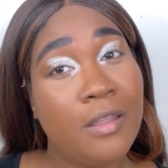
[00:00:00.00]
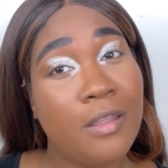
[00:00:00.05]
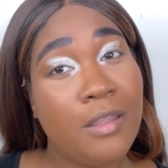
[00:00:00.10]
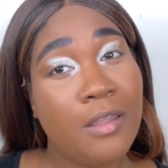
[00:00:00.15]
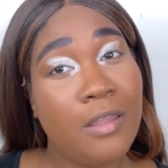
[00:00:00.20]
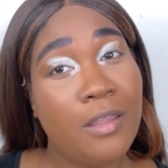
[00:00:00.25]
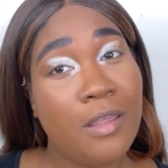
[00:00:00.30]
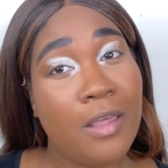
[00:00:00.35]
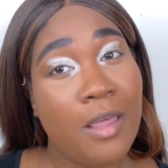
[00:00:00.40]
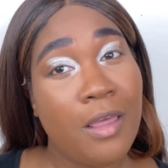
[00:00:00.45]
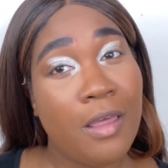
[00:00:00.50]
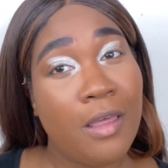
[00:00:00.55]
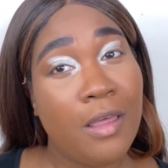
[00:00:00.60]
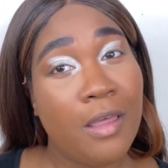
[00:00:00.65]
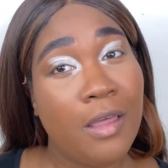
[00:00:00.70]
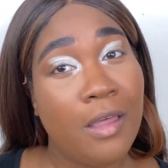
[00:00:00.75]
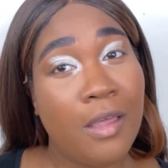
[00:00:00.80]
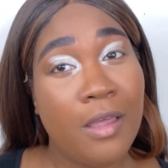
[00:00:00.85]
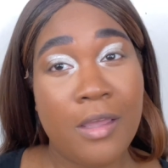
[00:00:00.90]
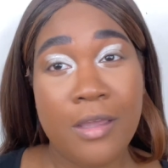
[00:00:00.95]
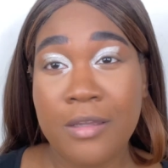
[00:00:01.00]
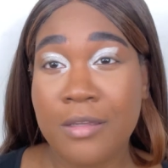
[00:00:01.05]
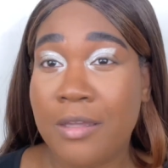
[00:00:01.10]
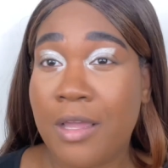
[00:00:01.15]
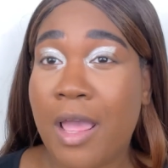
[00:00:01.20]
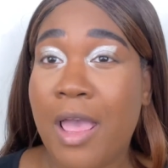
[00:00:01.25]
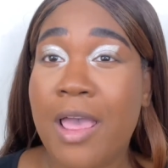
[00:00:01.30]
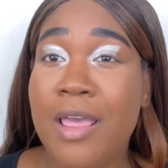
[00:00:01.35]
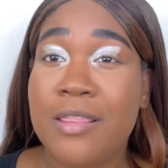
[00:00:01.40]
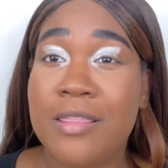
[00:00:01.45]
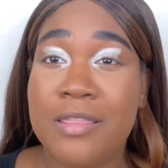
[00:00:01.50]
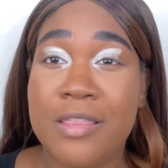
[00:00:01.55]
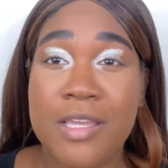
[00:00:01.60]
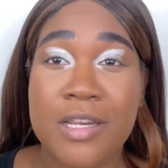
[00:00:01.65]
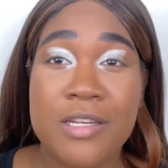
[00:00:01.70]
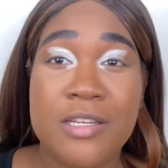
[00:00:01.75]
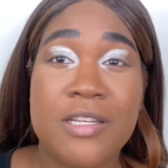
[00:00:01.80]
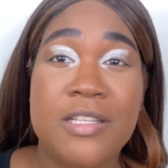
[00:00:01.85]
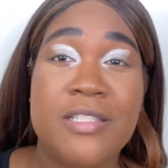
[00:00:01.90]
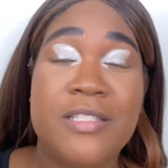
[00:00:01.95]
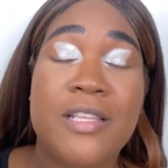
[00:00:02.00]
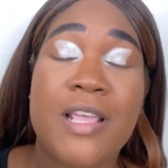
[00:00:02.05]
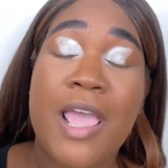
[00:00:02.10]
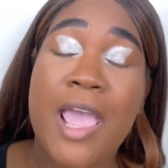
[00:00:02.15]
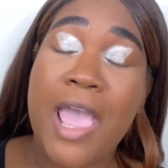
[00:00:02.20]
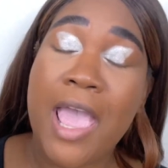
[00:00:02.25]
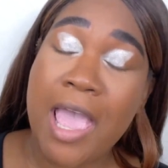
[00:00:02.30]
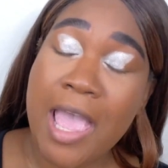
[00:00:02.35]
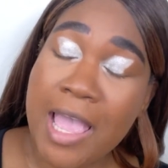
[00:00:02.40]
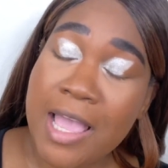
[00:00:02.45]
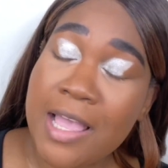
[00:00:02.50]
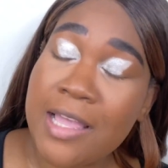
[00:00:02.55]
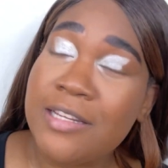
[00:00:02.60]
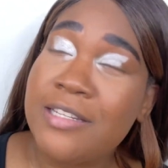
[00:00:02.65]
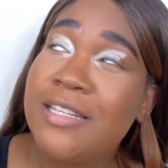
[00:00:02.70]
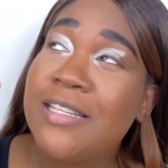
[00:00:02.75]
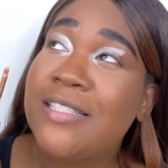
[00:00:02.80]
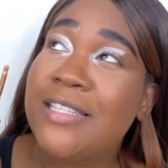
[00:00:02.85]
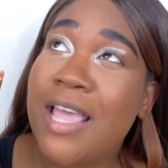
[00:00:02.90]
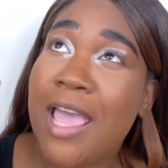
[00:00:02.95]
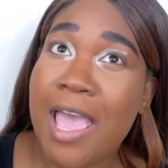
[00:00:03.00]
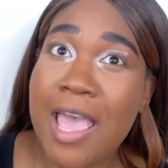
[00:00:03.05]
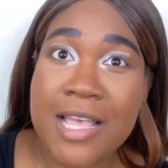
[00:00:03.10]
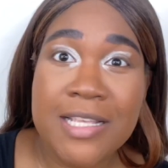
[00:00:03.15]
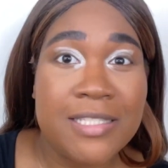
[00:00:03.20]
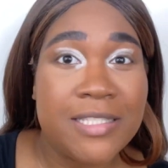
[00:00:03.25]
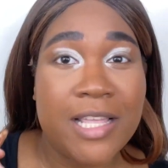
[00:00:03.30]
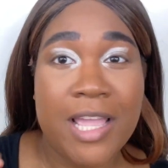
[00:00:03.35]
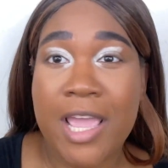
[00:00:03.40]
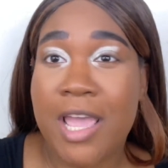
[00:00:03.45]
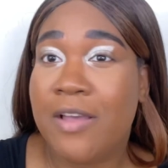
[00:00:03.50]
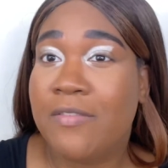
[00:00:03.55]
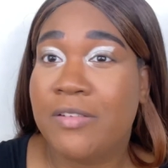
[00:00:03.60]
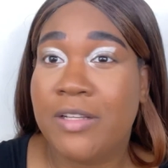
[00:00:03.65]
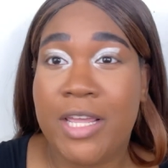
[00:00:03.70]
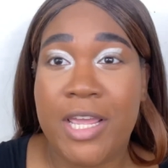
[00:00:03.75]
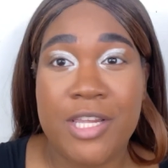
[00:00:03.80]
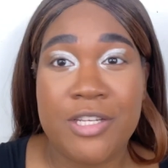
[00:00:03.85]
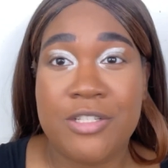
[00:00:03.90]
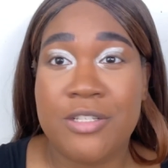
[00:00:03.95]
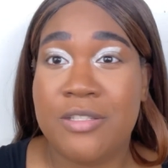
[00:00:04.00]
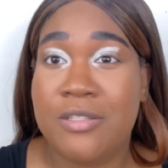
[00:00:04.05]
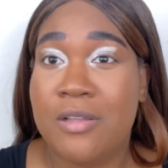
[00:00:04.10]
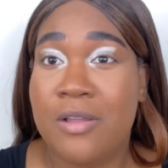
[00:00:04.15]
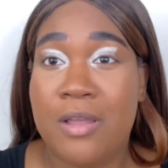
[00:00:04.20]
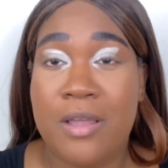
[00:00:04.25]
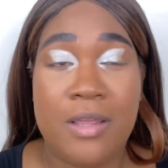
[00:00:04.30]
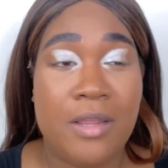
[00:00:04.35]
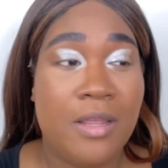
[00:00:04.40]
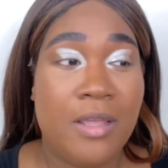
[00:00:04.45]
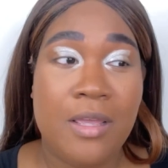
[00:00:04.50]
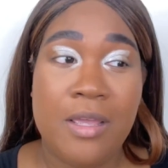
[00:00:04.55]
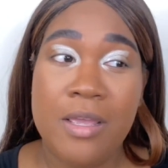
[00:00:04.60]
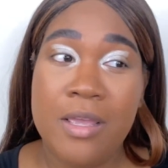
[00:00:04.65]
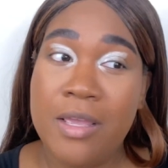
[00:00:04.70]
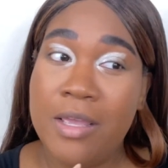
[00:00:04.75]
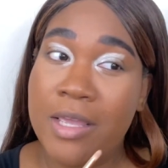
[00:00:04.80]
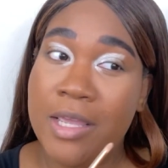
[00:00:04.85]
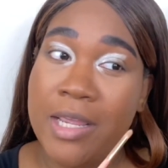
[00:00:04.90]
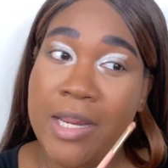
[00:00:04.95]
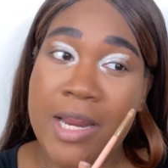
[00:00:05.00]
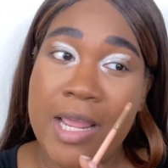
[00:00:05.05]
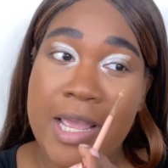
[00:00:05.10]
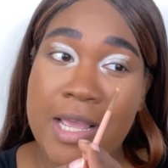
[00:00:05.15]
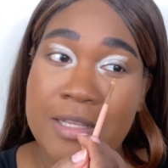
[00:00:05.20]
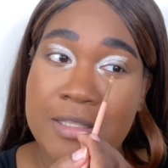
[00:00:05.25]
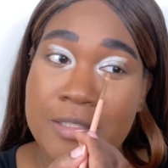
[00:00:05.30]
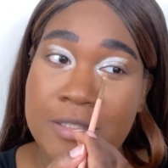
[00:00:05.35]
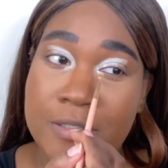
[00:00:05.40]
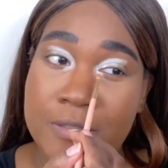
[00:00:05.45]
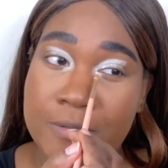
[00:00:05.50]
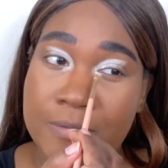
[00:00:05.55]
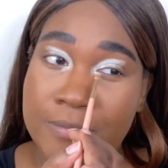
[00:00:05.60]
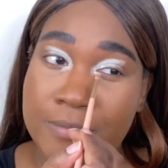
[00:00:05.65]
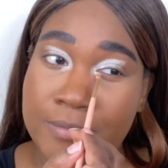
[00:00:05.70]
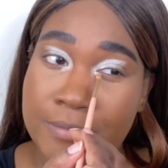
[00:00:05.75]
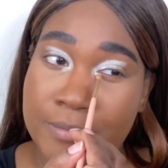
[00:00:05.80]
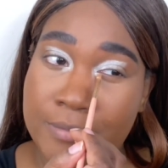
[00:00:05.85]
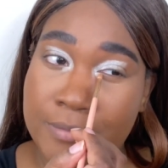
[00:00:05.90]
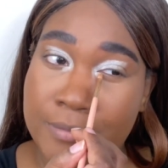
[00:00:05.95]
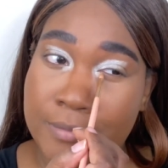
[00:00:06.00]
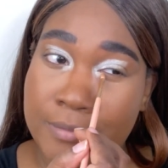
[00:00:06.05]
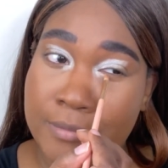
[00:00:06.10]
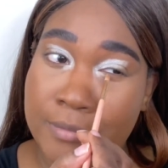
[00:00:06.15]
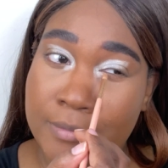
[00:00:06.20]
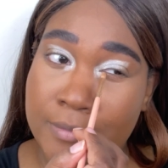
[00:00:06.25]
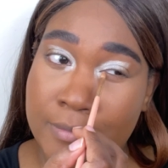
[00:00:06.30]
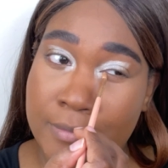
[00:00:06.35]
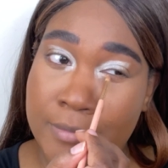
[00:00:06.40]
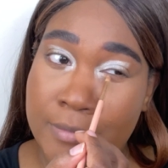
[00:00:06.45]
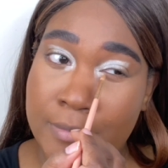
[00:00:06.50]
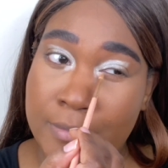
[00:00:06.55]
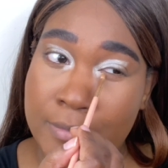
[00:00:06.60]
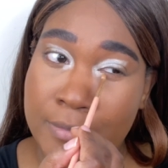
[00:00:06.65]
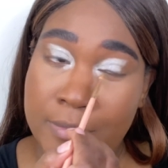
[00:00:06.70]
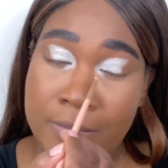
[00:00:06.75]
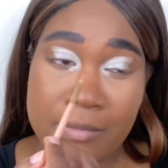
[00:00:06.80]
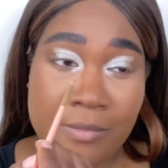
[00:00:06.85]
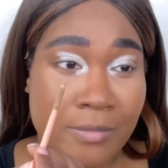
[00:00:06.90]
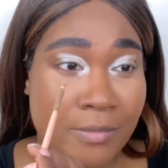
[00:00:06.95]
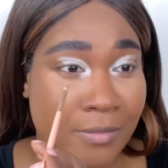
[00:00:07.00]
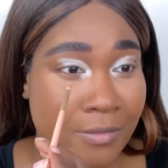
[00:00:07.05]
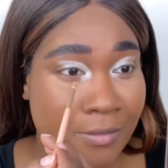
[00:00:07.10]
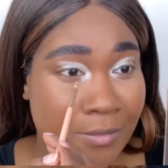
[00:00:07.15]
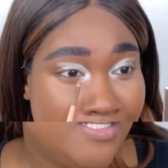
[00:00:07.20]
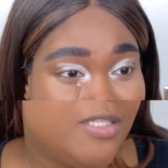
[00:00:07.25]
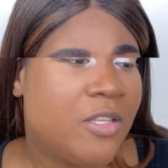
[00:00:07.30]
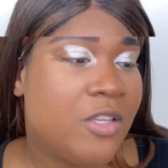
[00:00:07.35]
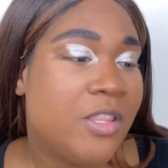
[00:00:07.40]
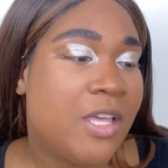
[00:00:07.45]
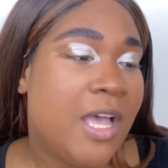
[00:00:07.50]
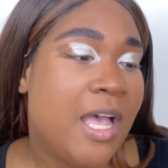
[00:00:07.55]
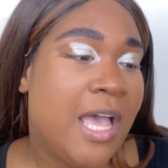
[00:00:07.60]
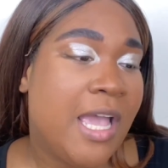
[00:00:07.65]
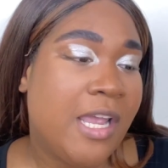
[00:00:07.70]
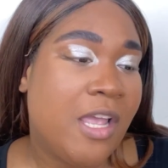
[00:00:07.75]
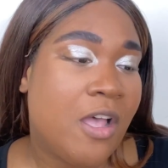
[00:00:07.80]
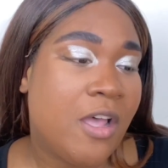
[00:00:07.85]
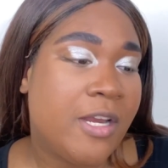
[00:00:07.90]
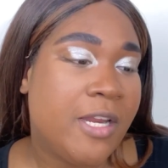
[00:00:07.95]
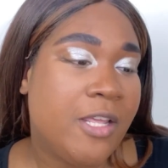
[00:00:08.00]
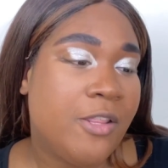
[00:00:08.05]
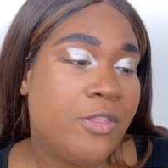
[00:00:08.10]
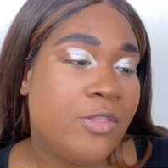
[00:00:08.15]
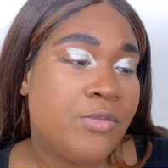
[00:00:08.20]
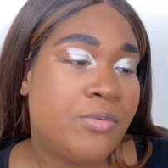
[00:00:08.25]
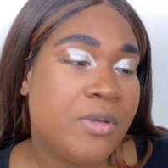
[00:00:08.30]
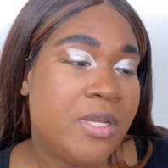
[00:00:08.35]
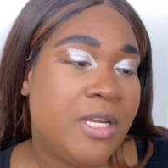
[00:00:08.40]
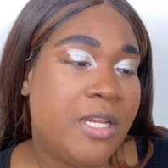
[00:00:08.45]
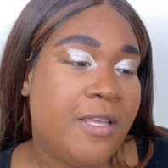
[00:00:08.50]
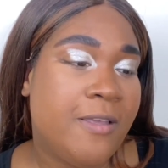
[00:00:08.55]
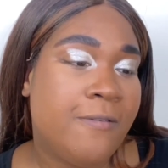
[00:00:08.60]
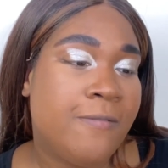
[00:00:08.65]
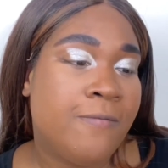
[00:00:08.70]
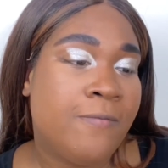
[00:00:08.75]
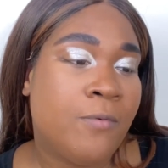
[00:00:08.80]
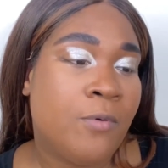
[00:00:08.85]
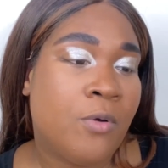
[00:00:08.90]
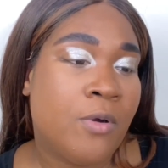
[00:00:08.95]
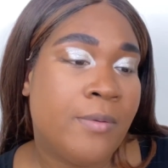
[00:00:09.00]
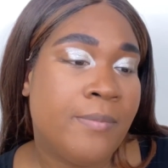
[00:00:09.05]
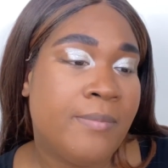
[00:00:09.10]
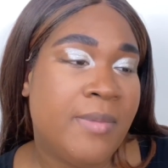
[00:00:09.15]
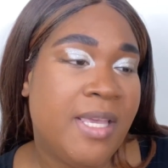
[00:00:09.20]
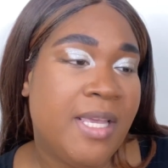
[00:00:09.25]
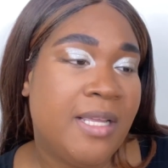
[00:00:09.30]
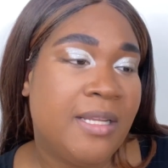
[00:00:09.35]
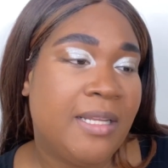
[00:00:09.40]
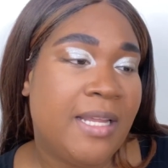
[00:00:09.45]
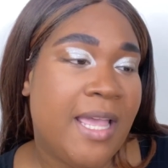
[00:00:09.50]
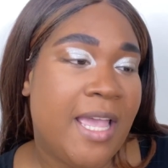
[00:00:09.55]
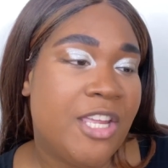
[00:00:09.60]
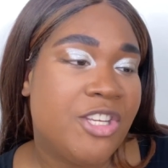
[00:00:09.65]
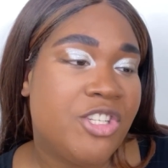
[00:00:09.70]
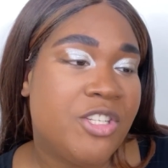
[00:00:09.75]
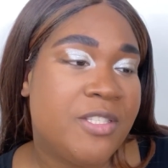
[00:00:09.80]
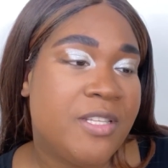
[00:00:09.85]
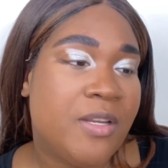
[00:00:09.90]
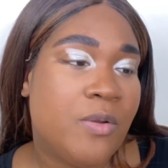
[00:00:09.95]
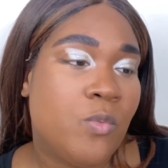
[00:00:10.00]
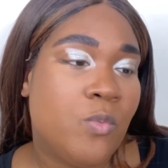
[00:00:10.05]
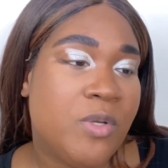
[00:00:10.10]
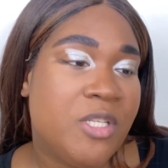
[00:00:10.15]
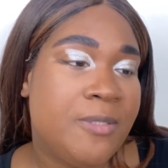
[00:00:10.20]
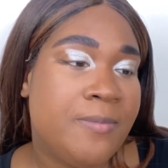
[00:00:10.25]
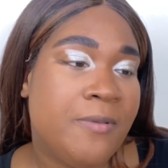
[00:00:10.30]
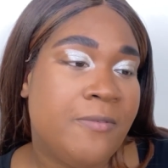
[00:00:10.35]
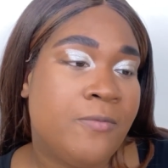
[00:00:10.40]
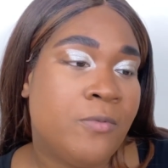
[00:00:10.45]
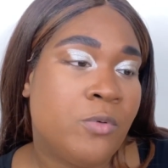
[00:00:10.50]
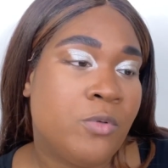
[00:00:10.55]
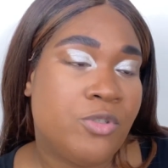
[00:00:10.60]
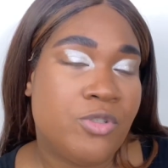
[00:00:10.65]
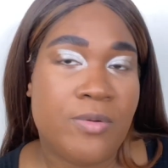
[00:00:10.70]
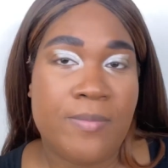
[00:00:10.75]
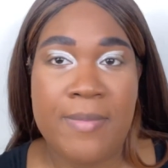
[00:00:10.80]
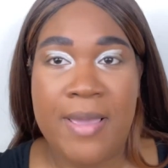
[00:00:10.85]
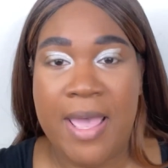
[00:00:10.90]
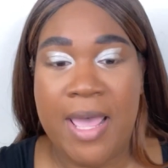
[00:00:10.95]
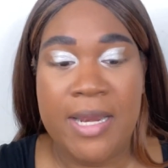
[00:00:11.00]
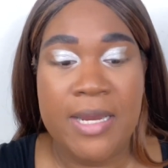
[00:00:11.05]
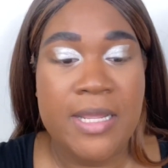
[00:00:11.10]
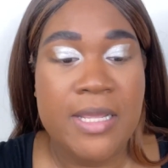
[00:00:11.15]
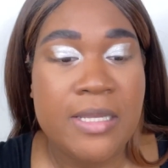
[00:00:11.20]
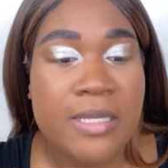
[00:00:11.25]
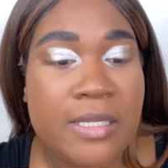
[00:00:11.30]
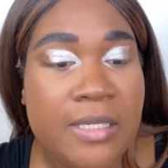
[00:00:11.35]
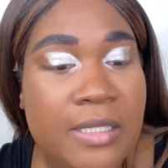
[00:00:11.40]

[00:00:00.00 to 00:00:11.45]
Yeah. I think this ha this has to have lashes on. It has to. These are the Ioni three D four Mink Lashes in Wispy Full Dramatic.